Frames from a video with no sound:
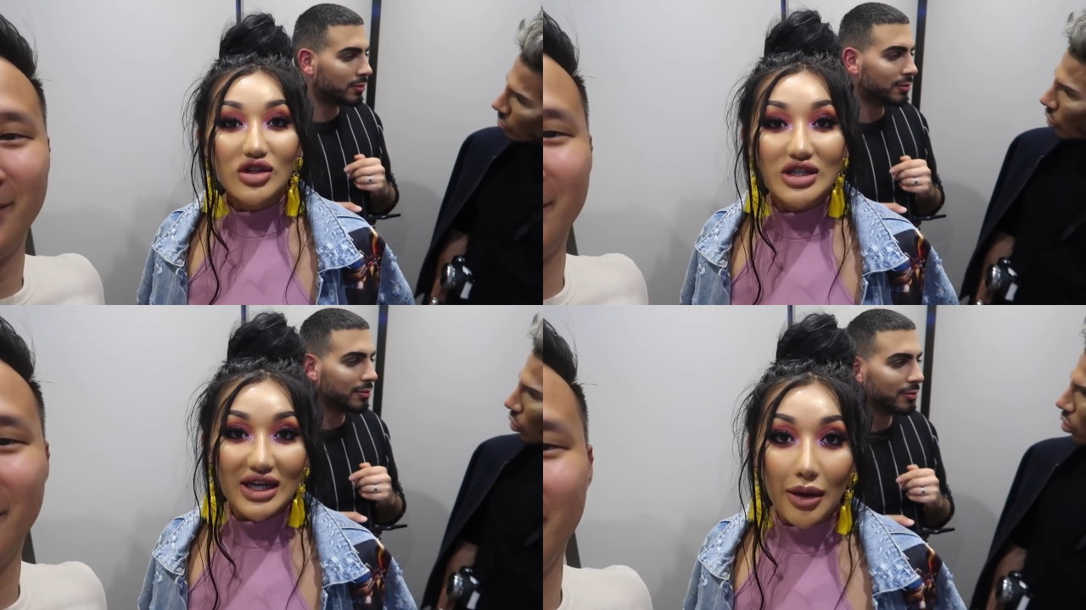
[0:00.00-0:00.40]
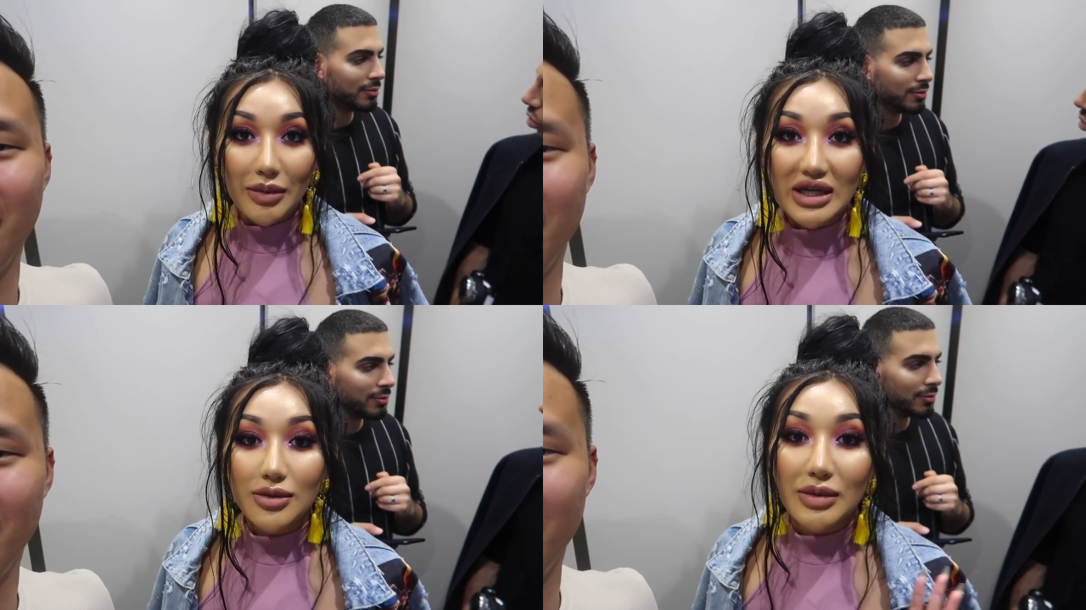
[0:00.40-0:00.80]
Speaker 1: to D M
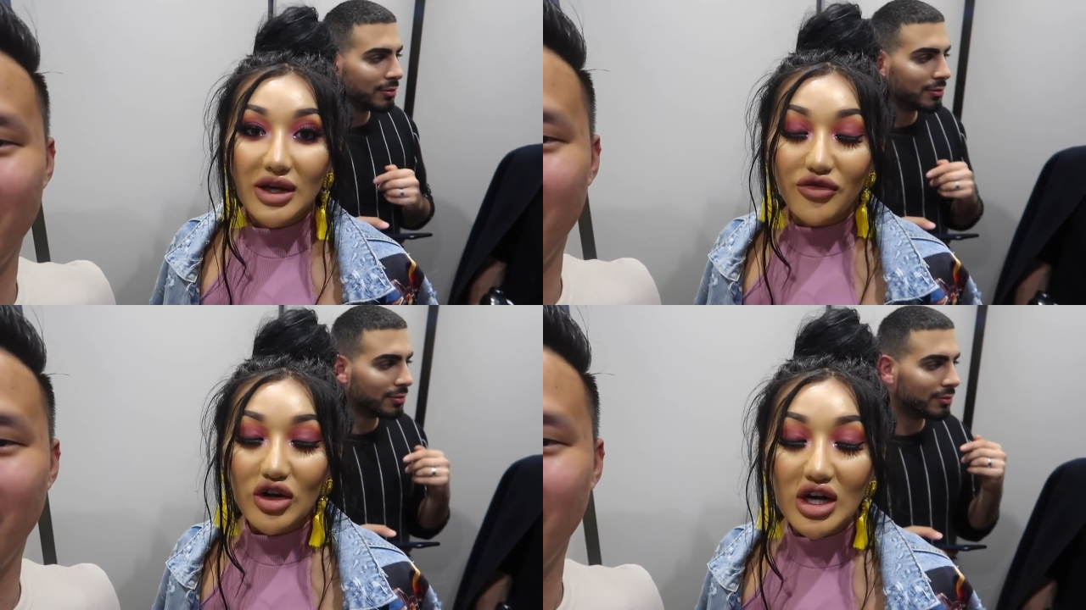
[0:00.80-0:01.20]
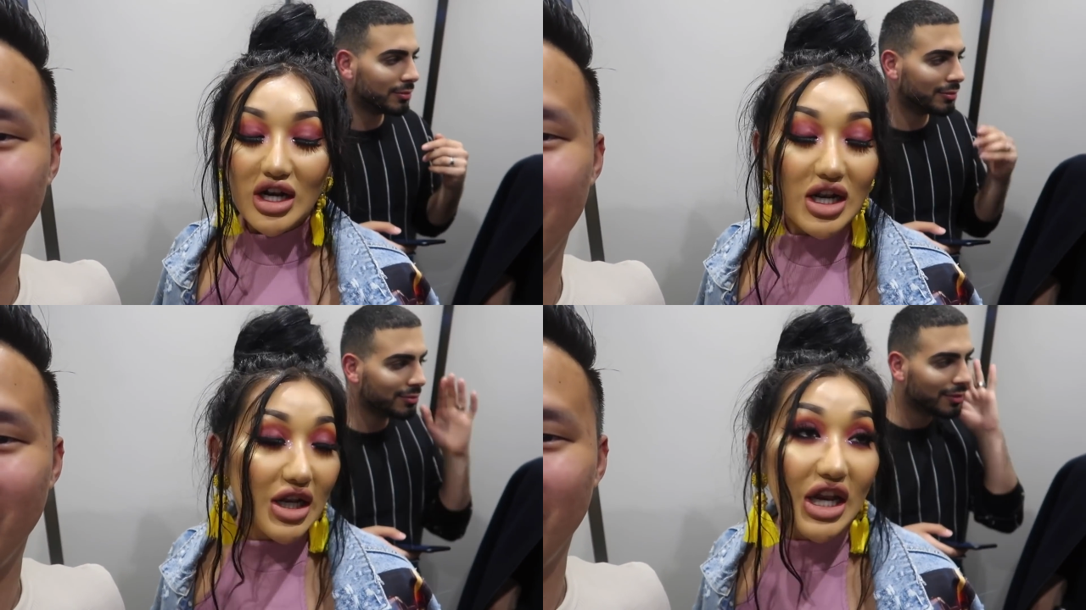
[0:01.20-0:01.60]
me to meet for
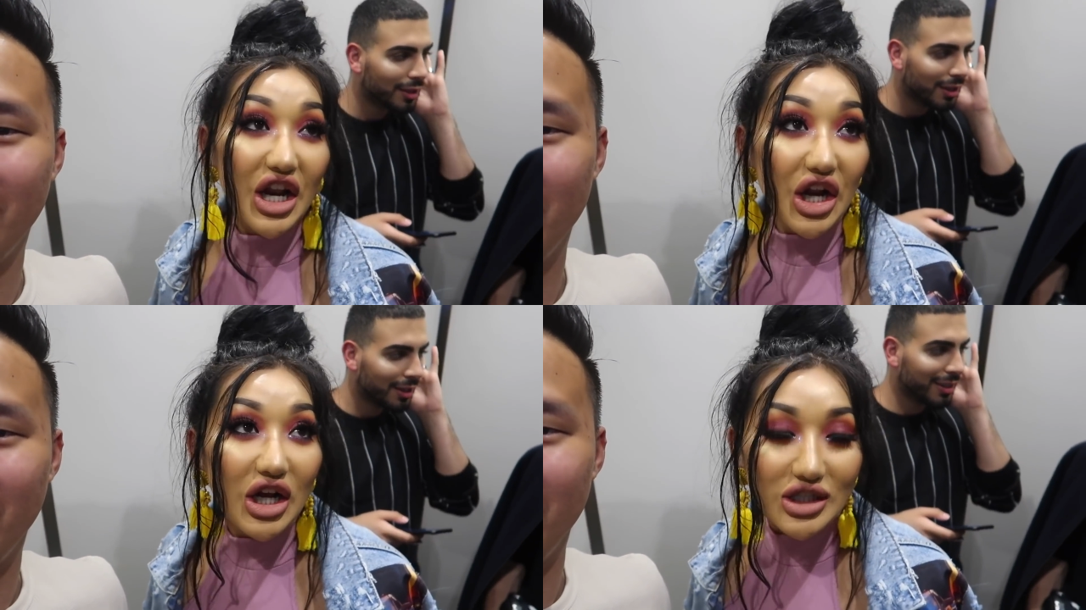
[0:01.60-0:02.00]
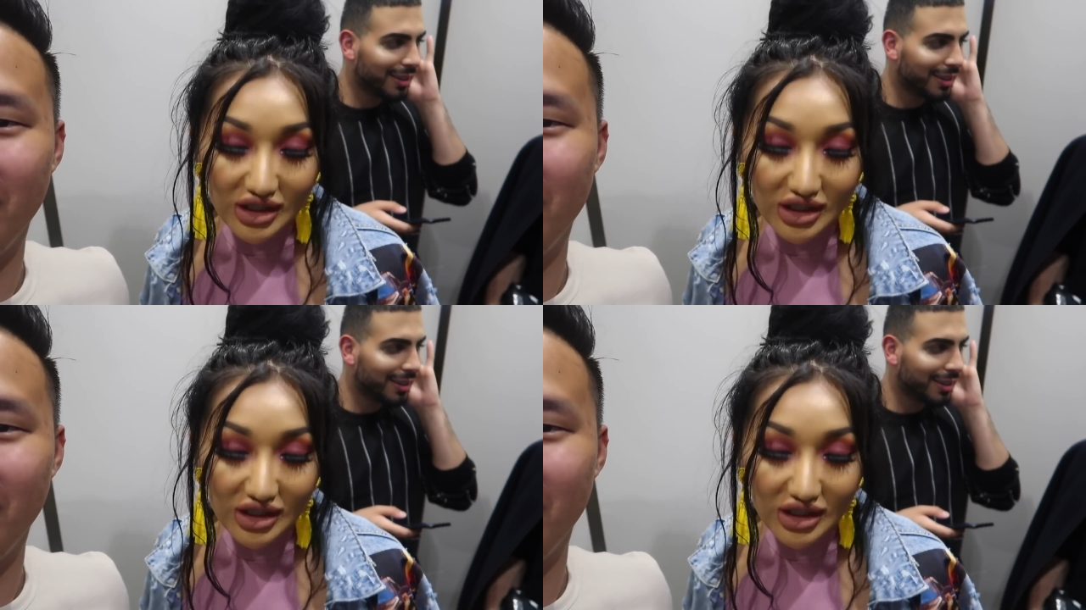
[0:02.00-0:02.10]
dinner.